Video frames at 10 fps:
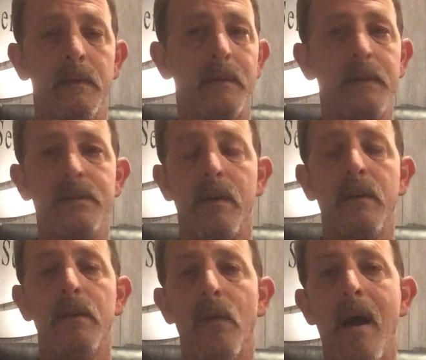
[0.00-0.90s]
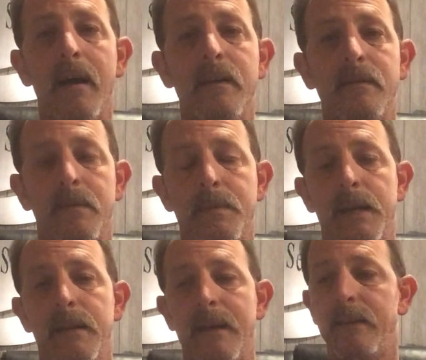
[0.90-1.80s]
It's like chunking a rock at
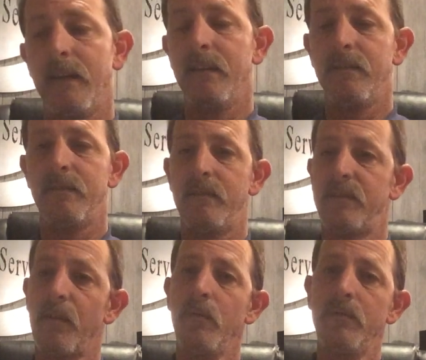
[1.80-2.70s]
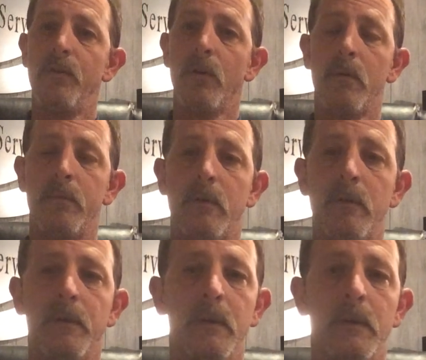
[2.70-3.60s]
somebody. That thing is so durable.